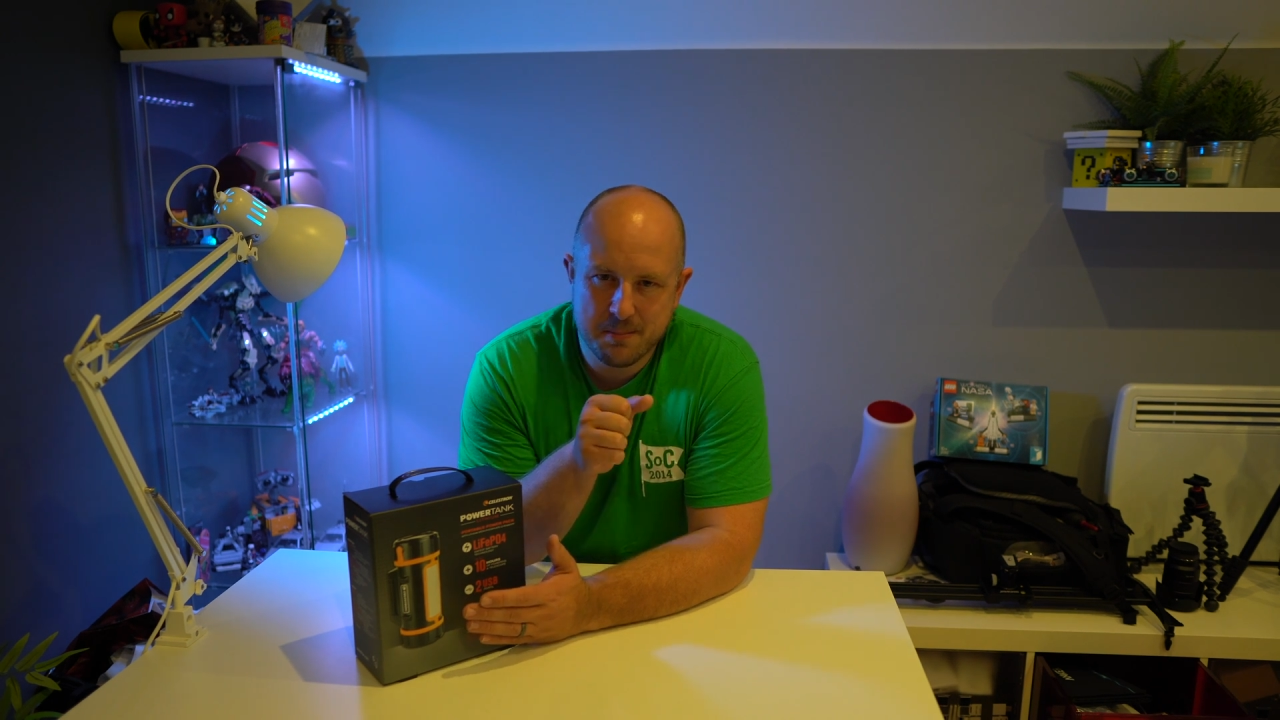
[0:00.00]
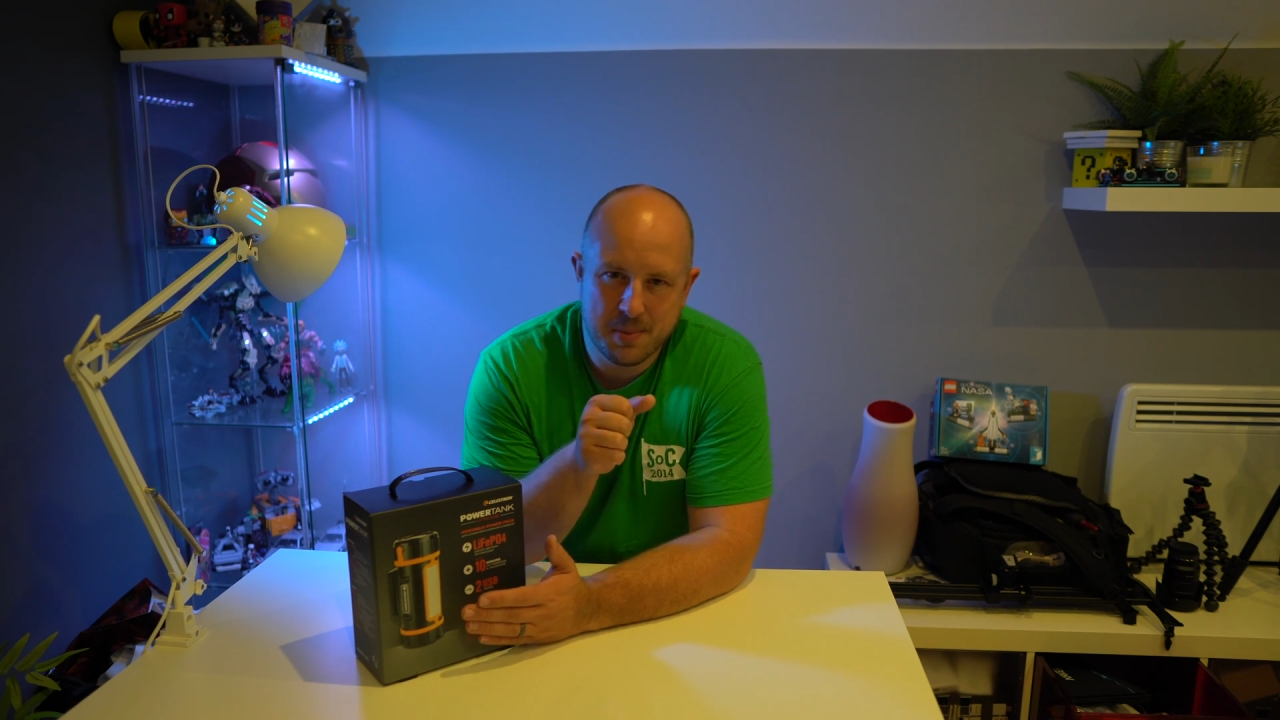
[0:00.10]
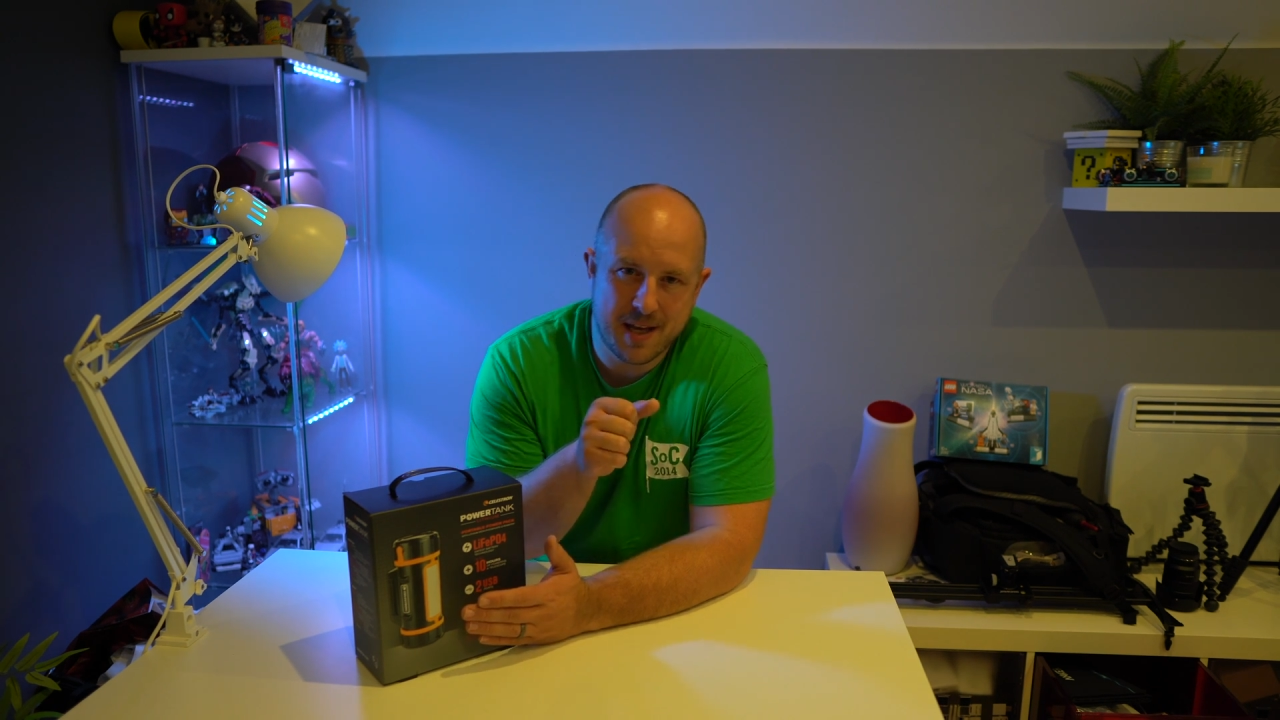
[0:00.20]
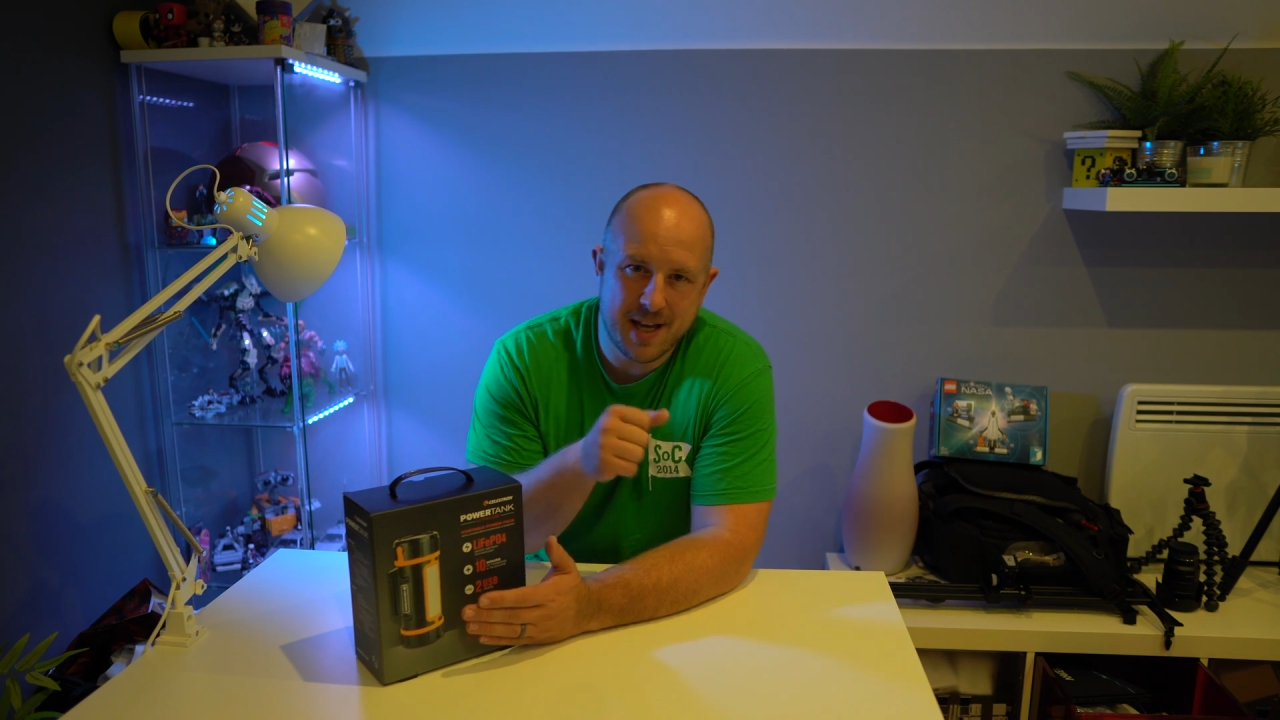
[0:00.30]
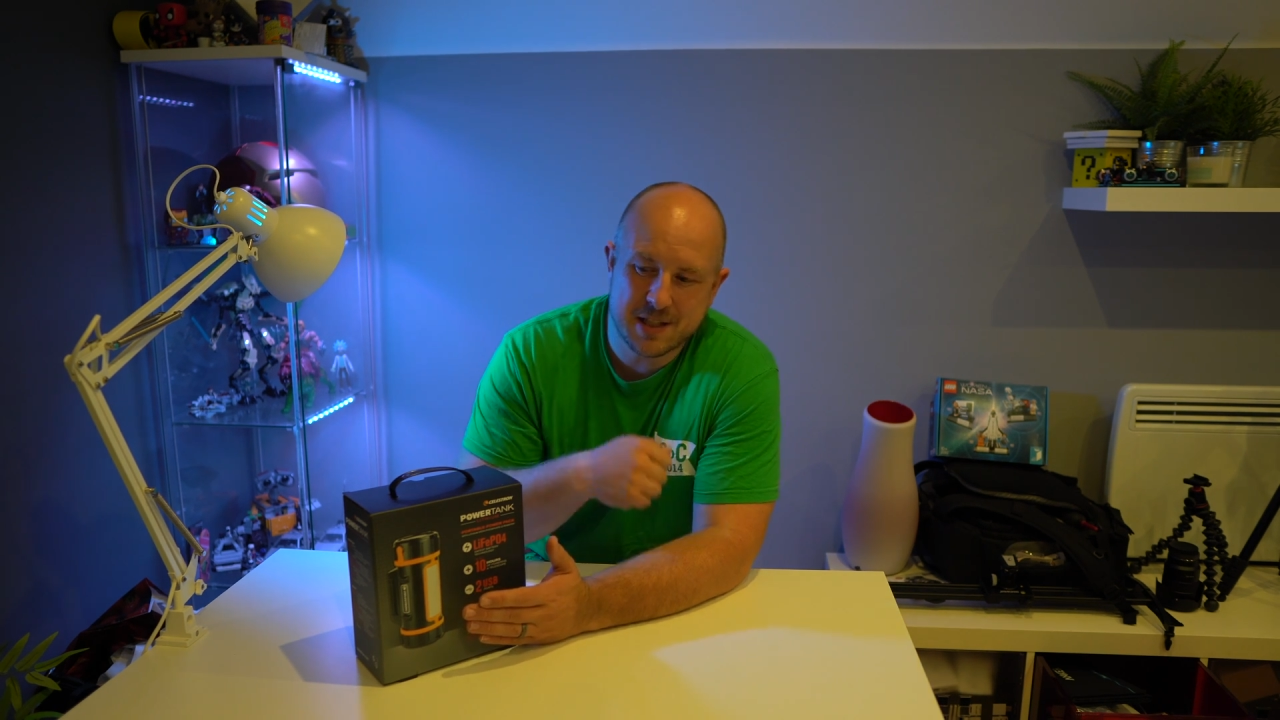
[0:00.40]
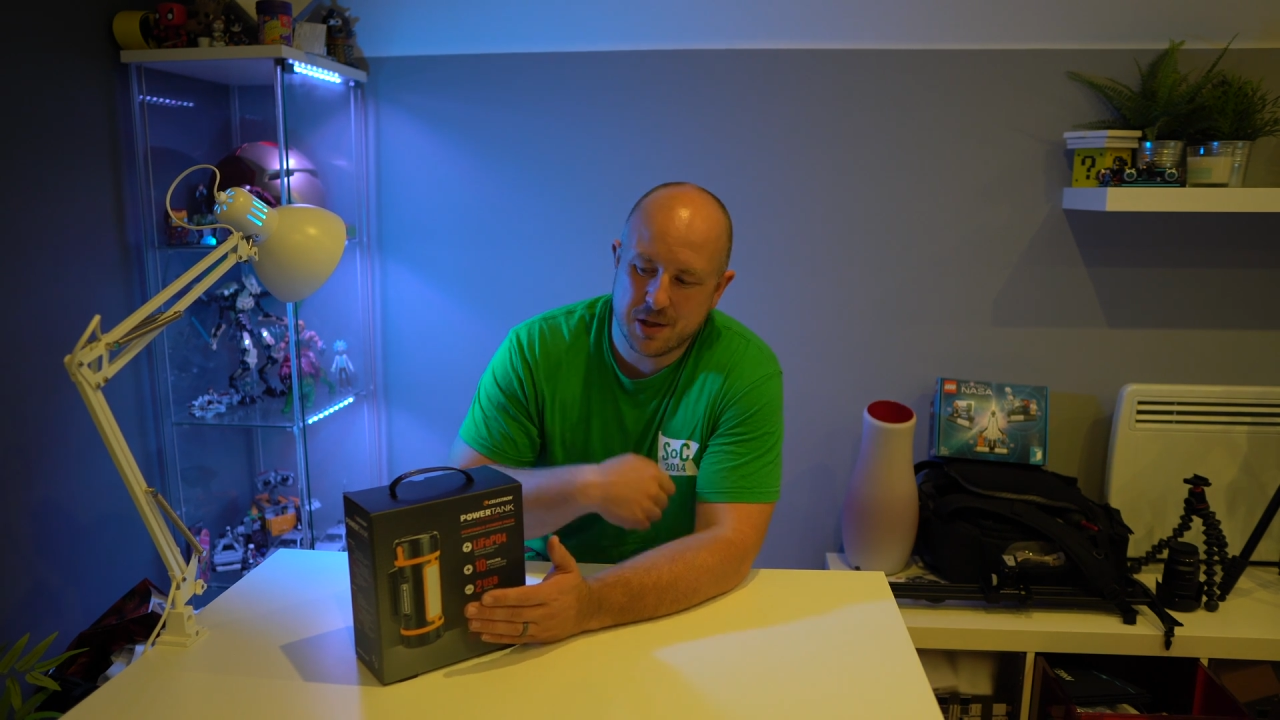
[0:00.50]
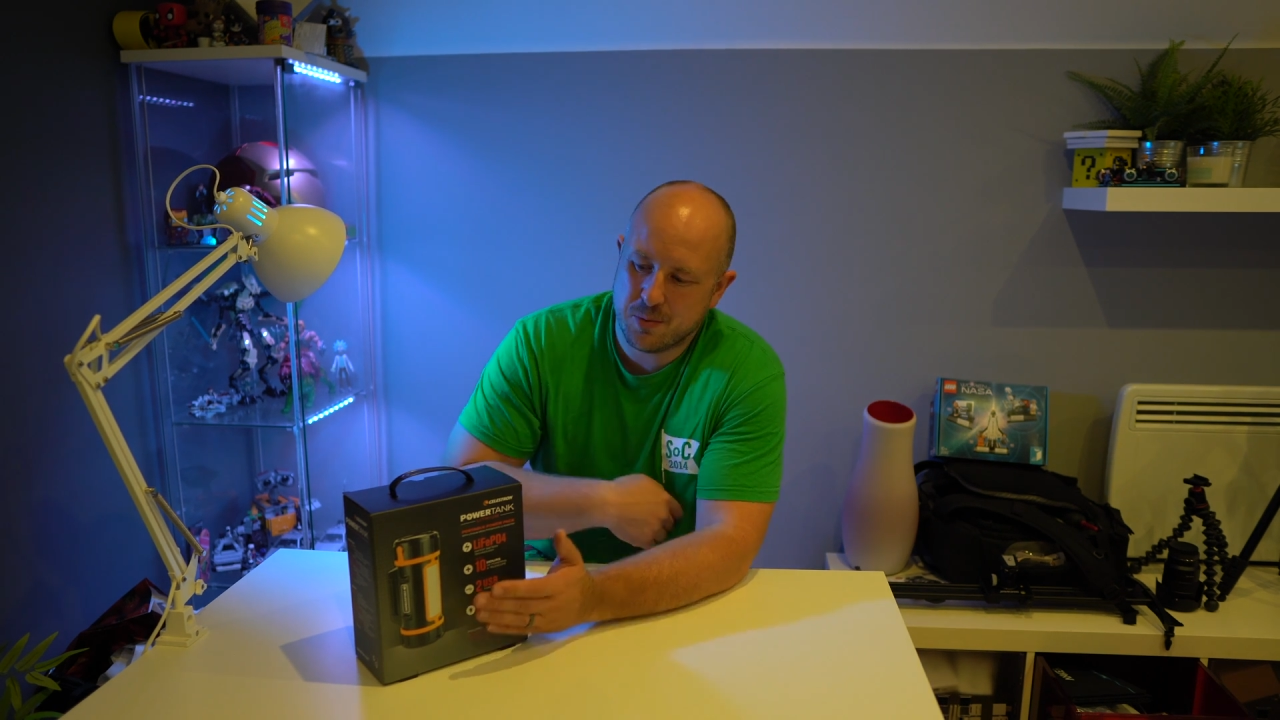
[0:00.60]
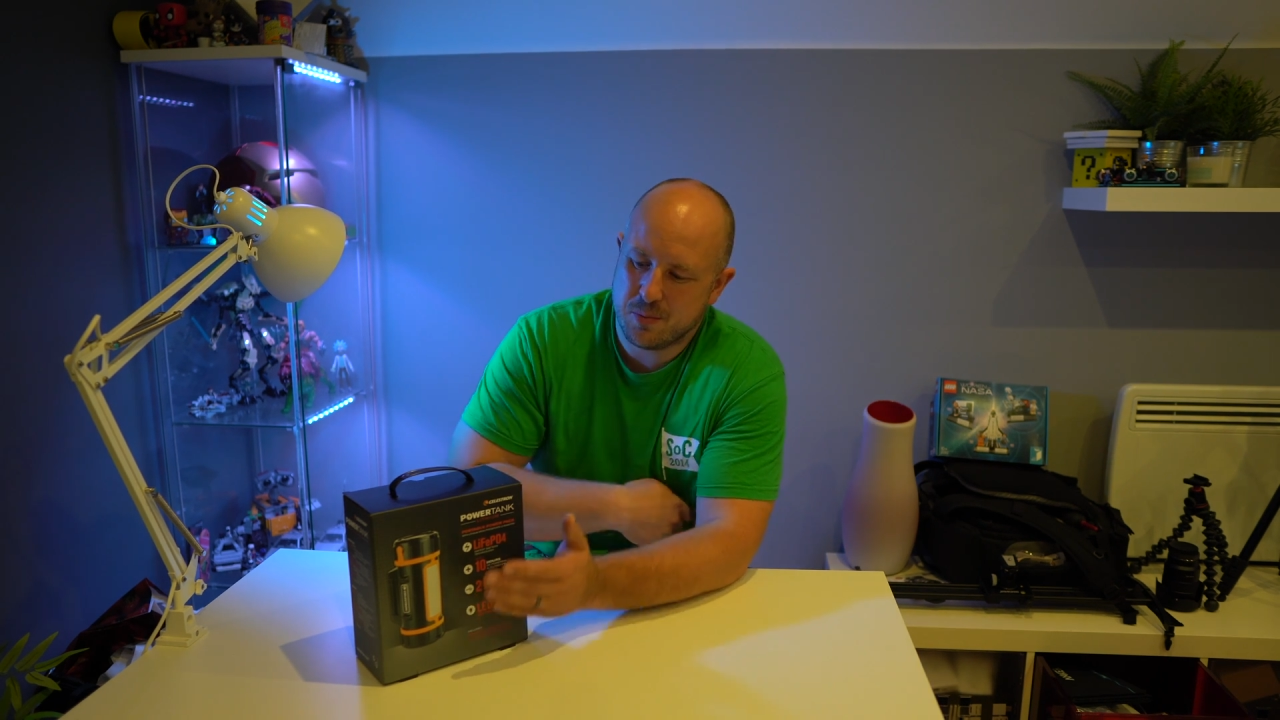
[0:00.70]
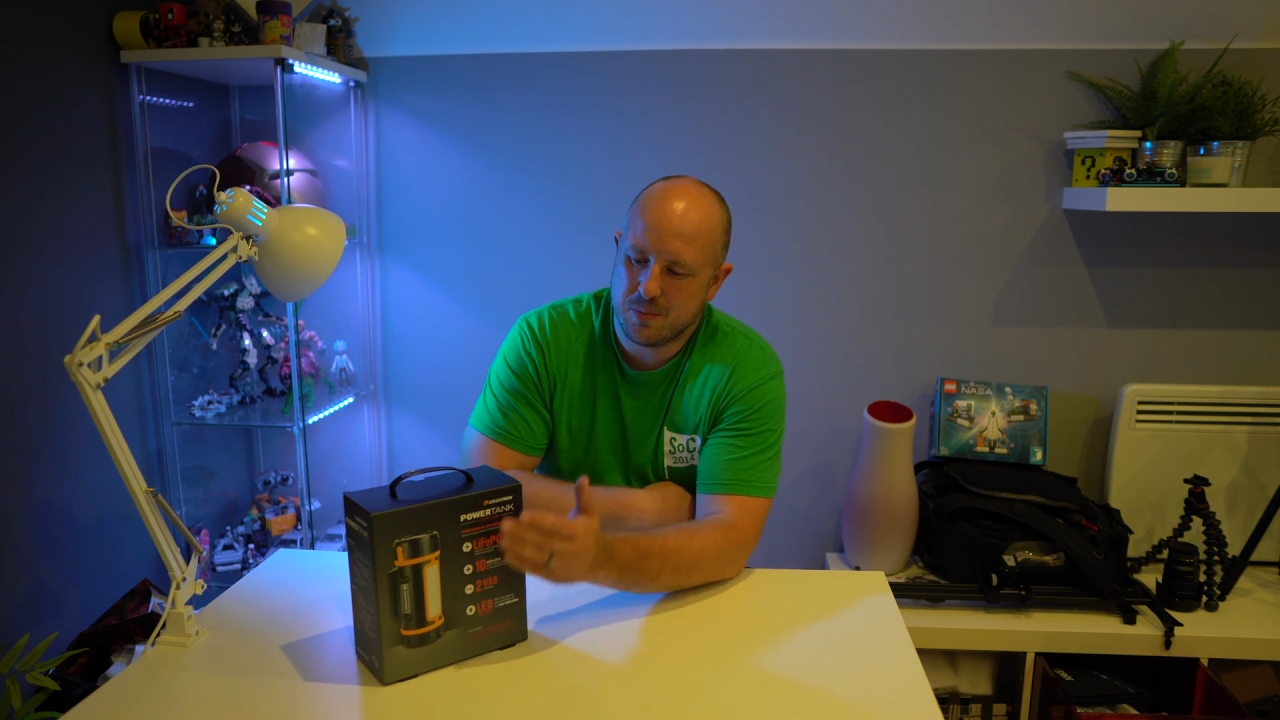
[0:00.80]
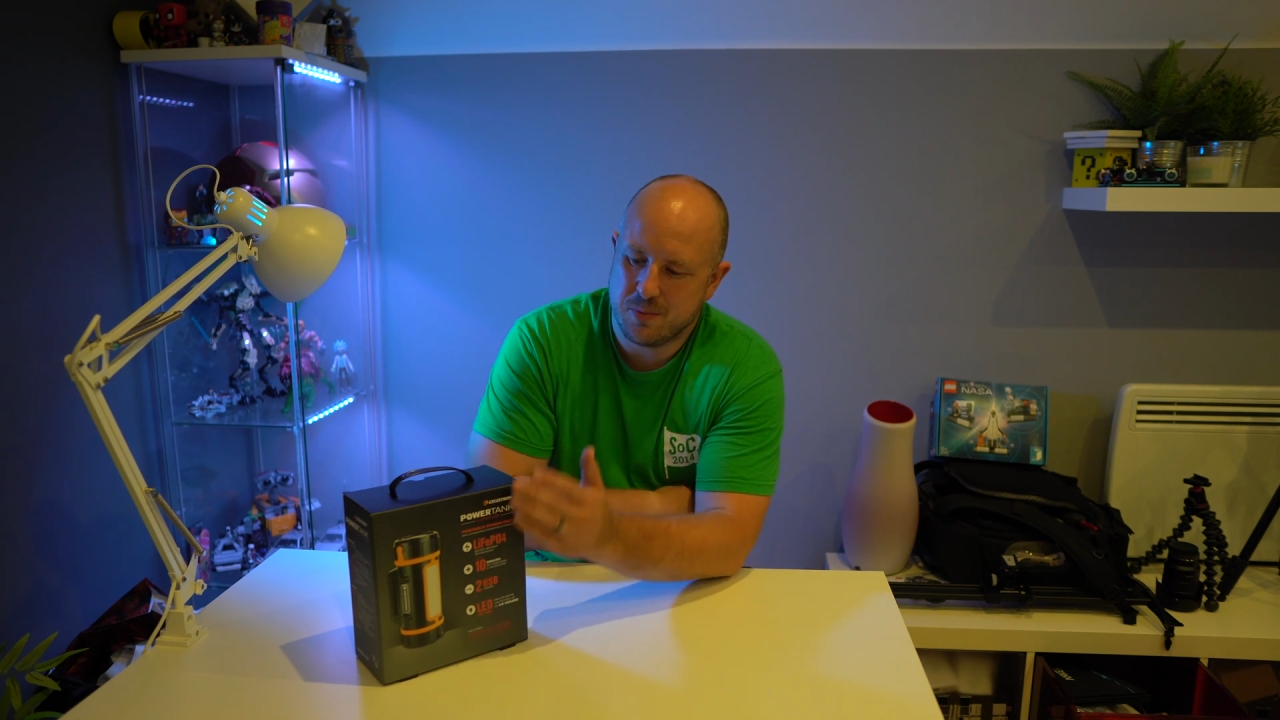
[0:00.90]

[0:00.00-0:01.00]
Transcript: but yeah, so